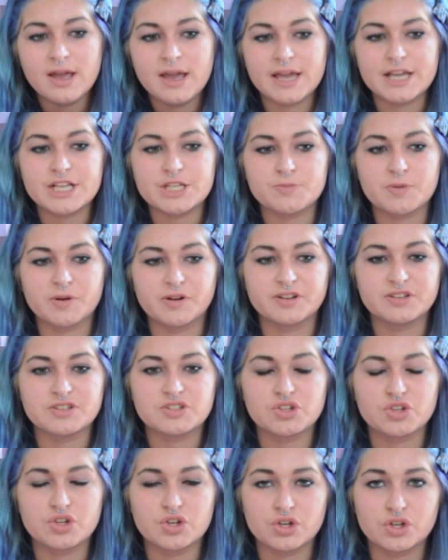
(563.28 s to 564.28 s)
experience
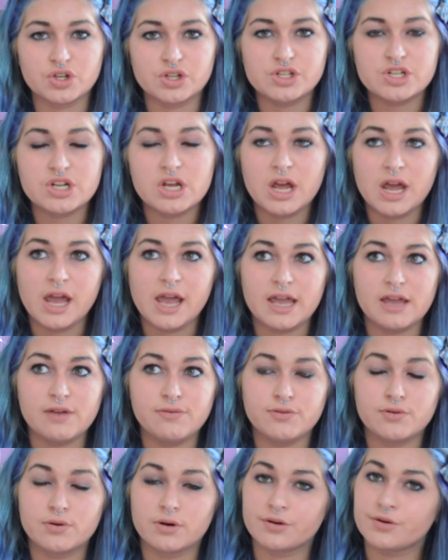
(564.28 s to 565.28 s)
good.
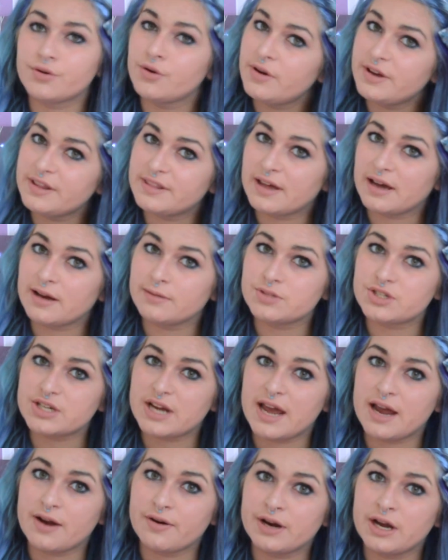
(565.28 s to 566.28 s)
If you are not in the
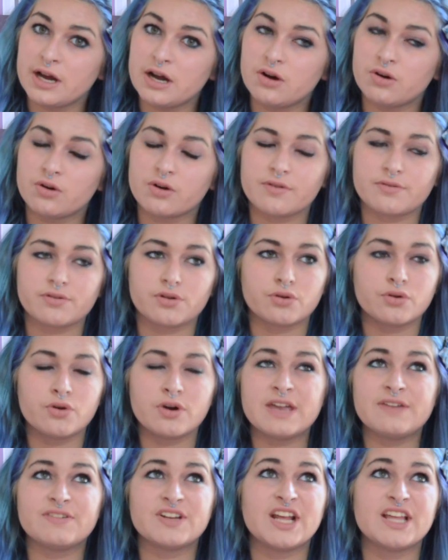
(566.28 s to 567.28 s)
Hampshire area, or if you're
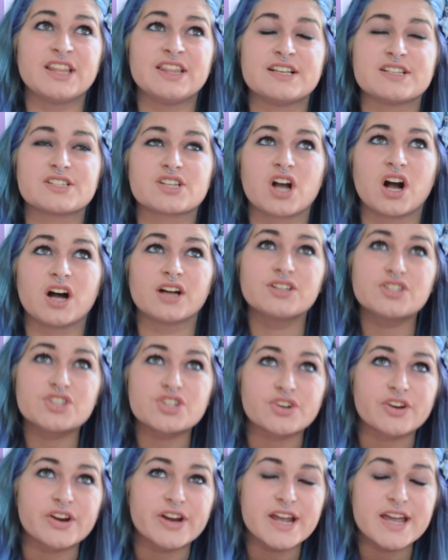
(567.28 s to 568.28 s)
not even in this
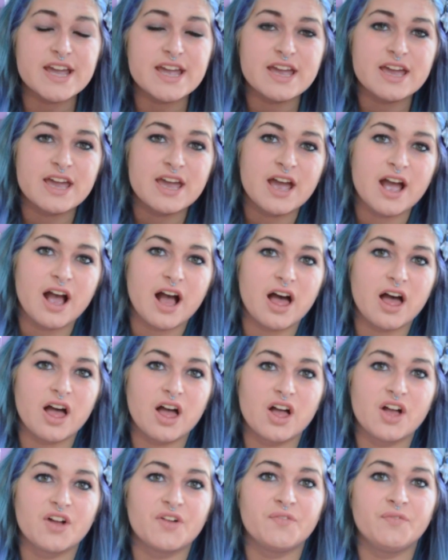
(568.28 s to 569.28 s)
country,
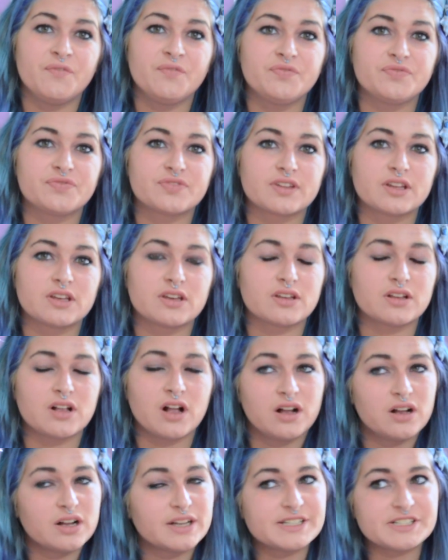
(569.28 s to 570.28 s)
I
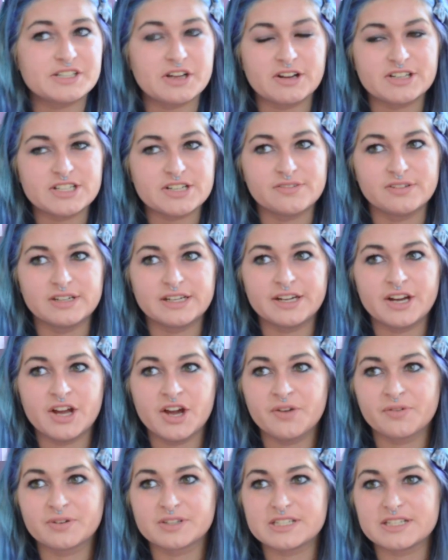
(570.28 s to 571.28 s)
don't really
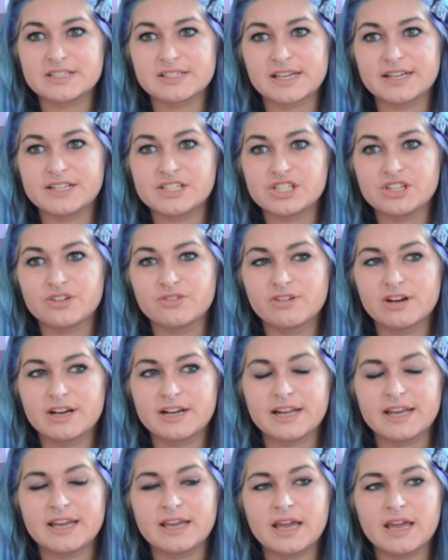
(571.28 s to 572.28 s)
know what to say to you,
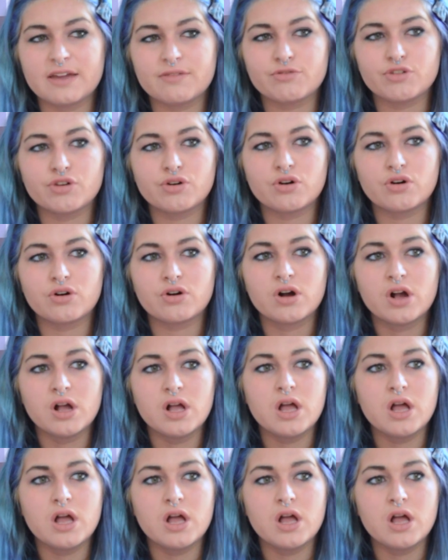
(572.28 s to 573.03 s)
really. If you're